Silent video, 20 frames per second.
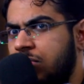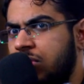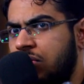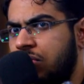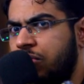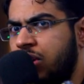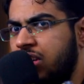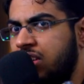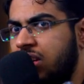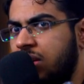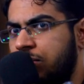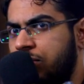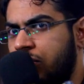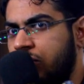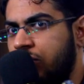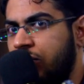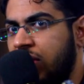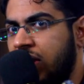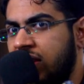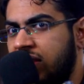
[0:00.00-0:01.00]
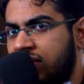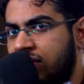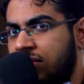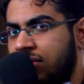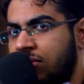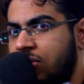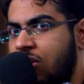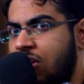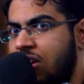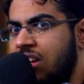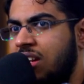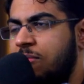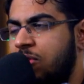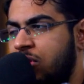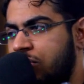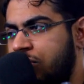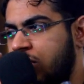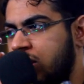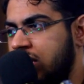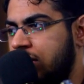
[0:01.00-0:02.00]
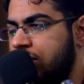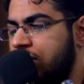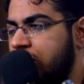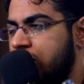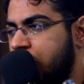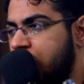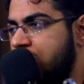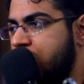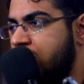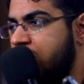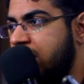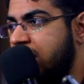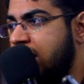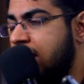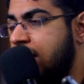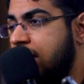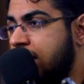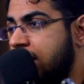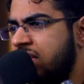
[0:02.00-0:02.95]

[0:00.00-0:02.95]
work in progress column, or whatever you want to say.